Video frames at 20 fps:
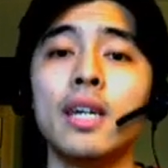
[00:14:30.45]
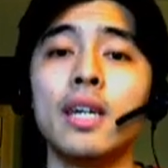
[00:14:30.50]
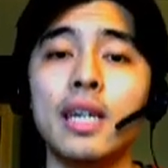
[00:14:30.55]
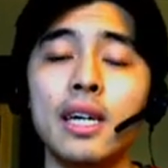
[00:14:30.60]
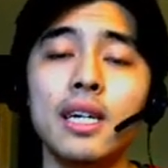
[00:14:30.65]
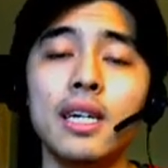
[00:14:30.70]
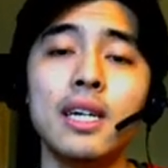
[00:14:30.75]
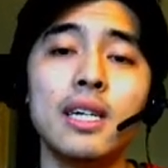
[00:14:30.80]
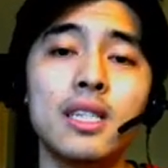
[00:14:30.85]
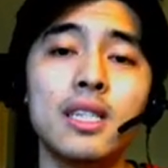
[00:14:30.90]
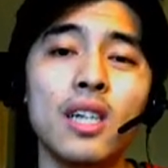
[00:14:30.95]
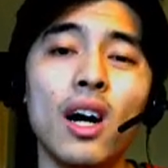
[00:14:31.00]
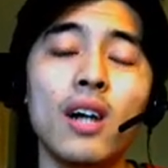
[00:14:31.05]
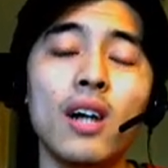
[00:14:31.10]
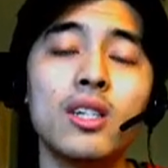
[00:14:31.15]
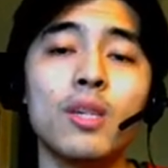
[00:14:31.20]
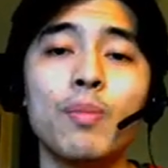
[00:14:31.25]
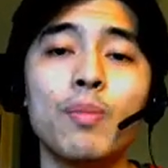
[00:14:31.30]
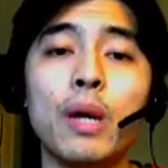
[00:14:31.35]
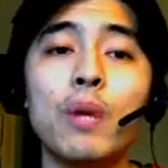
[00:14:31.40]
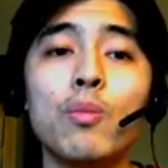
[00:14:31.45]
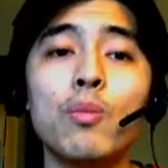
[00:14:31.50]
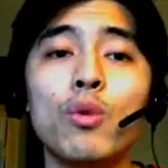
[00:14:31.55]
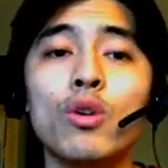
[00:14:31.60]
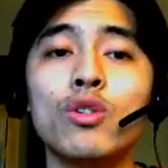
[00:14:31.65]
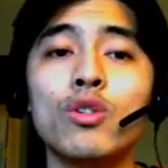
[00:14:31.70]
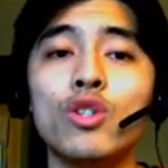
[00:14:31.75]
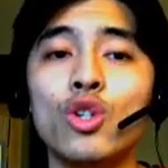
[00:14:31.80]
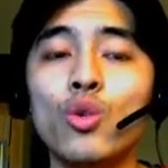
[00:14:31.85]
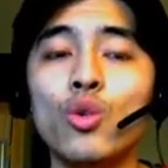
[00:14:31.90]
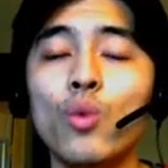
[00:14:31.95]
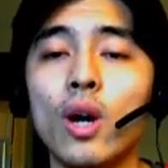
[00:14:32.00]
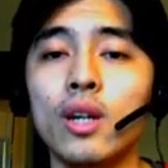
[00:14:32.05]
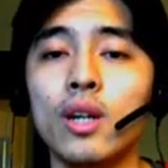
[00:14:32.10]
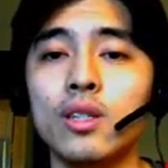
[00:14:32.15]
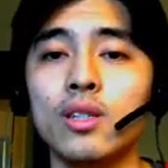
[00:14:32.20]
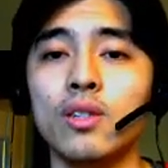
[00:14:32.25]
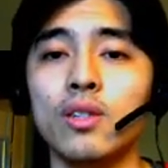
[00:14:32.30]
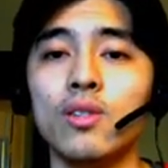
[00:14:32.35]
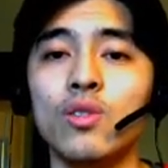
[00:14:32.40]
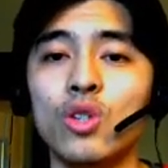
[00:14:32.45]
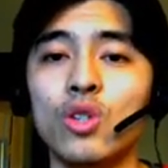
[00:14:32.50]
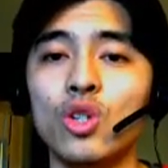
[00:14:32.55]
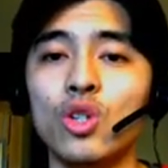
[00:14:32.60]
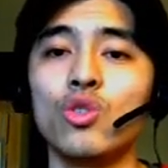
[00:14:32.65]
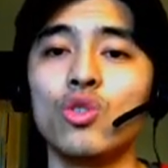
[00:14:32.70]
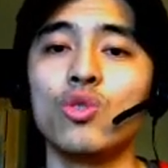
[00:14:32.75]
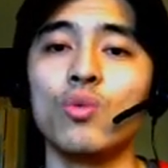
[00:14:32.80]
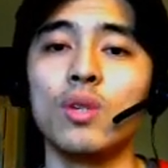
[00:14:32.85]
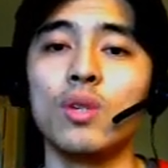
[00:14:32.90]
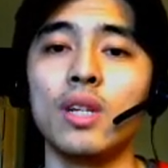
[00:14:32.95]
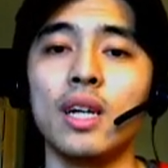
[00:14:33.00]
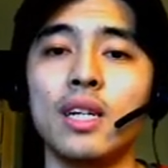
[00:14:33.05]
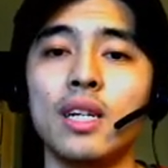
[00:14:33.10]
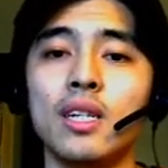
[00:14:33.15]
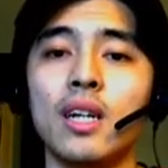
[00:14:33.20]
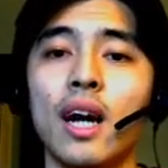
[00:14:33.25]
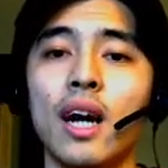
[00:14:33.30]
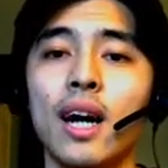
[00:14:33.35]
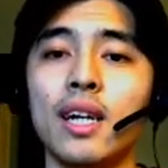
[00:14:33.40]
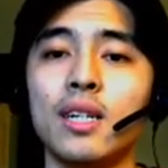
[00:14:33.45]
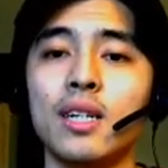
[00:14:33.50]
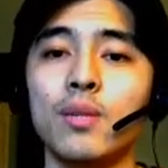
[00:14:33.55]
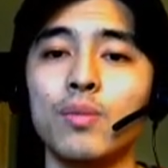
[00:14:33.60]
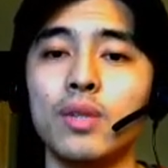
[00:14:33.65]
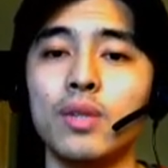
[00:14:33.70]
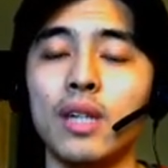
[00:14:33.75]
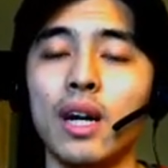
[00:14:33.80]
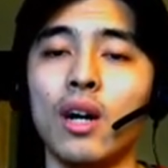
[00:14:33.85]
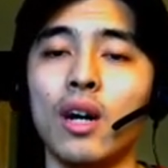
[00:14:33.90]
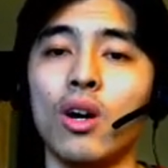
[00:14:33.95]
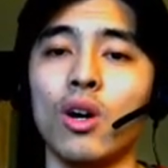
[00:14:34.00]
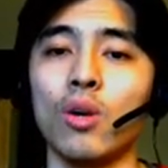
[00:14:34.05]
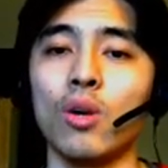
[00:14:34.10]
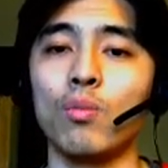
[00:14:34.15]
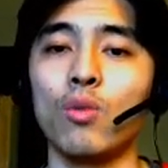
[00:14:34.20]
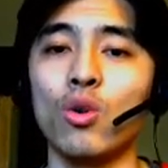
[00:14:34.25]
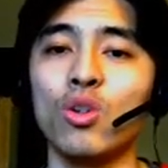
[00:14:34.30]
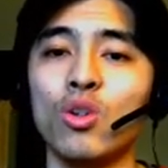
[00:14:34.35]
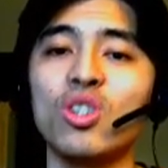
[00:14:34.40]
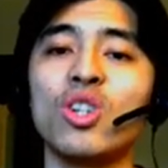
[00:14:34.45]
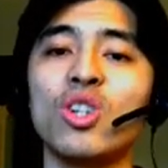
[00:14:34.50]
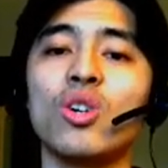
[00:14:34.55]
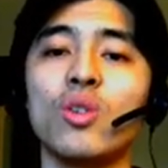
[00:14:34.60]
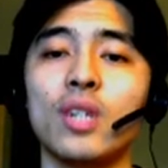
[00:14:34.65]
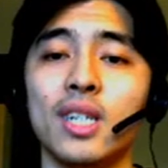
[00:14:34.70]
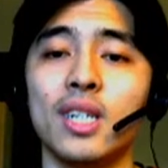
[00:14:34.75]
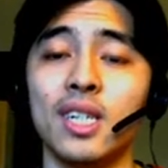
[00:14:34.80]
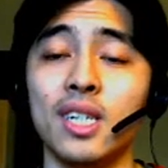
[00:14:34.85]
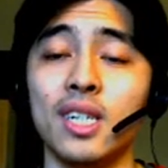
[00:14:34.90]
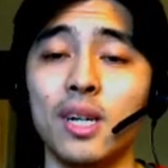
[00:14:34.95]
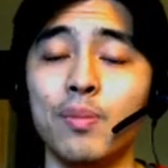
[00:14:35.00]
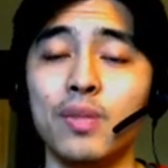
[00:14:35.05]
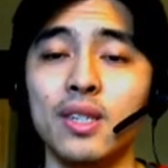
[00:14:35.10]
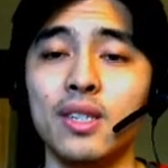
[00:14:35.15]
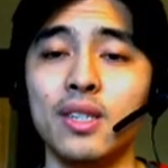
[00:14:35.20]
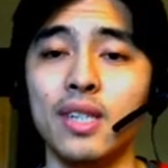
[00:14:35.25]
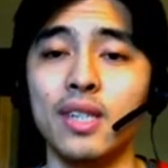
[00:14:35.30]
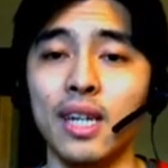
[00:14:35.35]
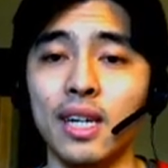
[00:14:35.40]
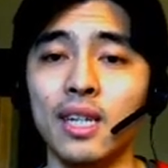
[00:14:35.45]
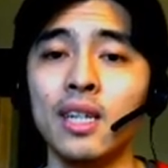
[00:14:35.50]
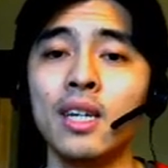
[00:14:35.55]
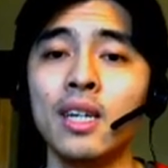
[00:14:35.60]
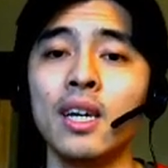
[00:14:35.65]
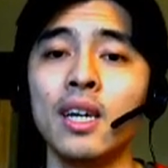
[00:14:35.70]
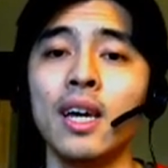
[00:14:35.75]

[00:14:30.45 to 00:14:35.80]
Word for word: he talks about more nuanced news related items that are more current and up to date.